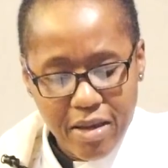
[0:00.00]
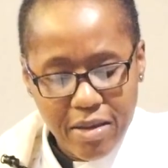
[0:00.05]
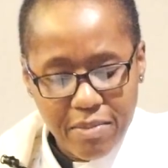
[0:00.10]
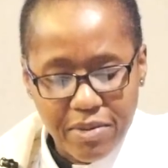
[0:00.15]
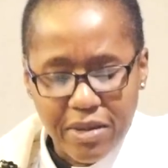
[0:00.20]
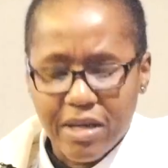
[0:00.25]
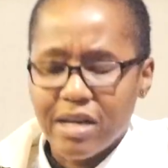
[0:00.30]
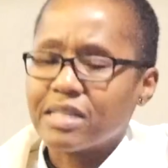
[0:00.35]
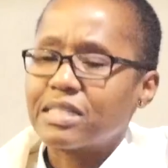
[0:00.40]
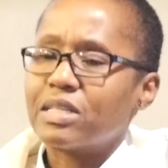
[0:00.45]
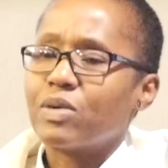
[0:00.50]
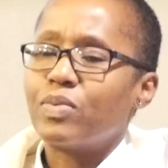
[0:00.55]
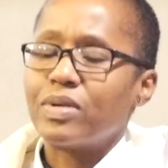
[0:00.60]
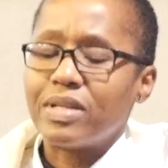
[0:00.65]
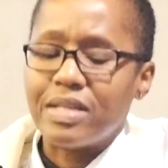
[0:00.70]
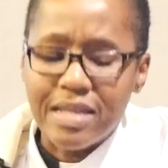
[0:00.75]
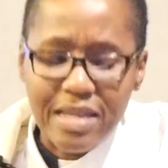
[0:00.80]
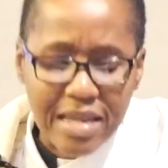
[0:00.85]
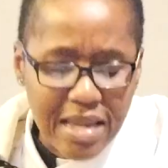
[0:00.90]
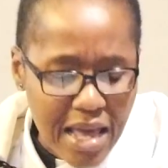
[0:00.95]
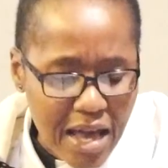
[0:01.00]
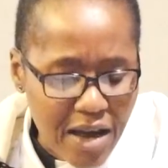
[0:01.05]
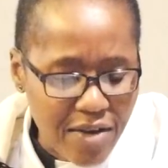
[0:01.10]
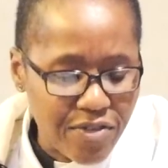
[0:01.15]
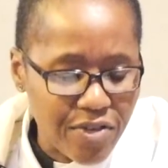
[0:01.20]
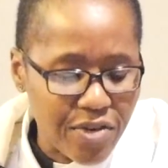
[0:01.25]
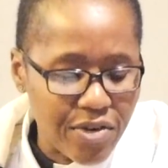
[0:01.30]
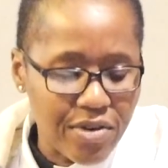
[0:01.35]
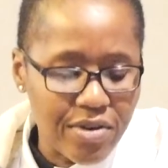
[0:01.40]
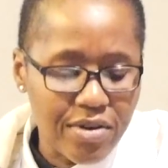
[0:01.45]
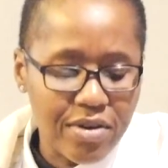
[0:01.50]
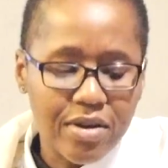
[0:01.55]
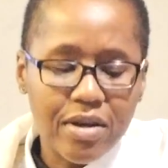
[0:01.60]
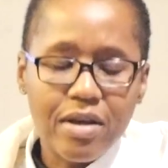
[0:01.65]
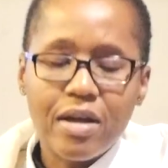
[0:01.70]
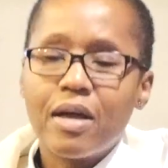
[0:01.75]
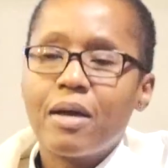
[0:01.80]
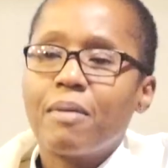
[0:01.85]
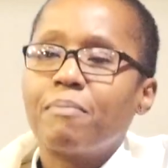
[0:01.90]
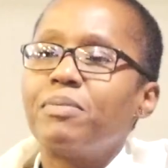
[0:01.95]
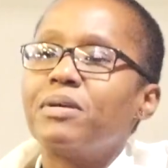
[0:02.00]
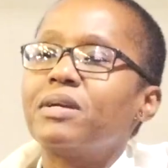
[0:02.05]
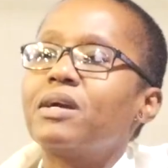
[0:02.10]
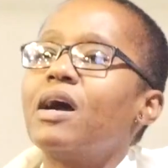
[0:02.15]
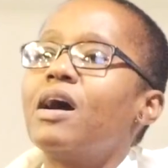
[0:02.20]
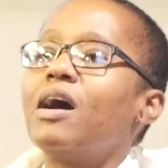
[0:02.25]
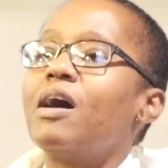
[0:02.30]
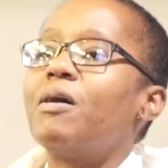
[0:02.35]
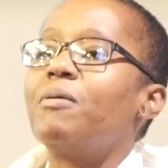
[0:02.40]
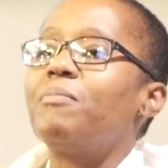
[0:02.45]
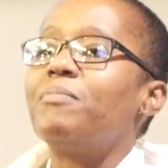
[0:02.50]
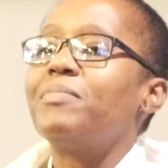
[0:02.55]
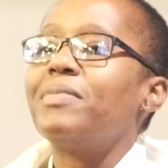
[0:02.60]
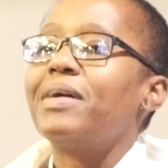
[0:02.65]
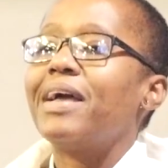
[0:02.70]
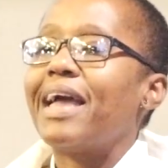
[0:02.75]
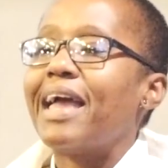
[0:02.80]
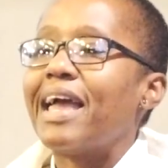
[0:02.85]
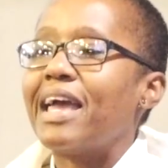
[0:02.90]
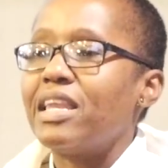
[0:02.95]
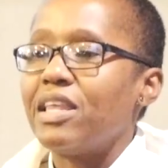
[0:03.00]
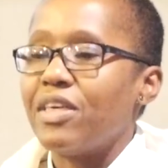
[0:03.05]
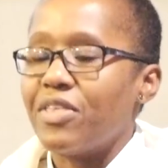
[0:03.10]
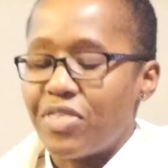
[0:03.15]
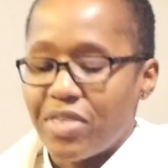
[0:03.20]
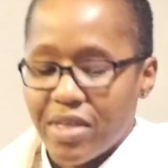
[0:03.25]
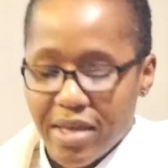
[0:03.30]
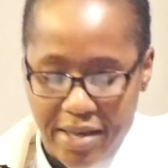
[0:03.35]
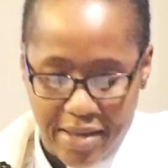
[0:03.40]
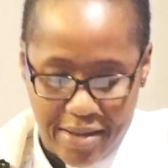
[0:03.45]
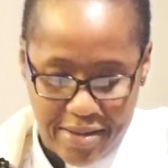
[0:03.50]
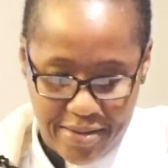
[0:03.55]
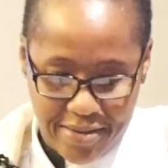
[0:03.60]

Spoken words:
because it would never become anything.